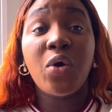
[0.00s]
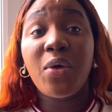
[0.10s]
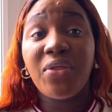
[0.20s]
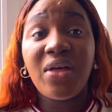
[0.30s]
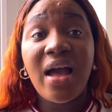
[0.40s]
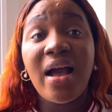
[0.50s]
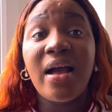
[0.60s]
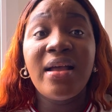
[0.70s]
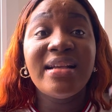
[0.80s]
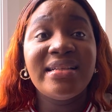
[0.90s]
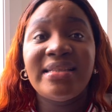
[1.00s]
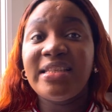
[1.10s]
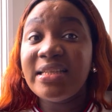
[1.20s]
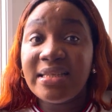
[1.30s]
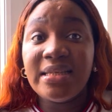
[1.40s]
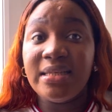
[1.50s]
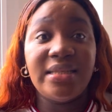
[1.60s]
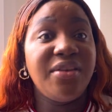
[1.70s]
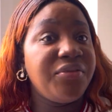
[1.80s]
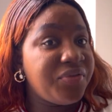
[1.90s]
other cities
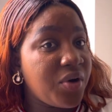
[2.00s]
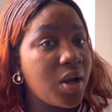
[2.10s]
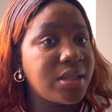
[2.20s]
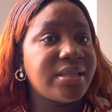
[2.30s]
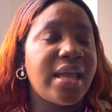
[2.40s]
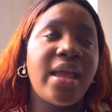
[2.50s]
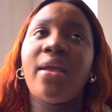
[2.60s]
in France.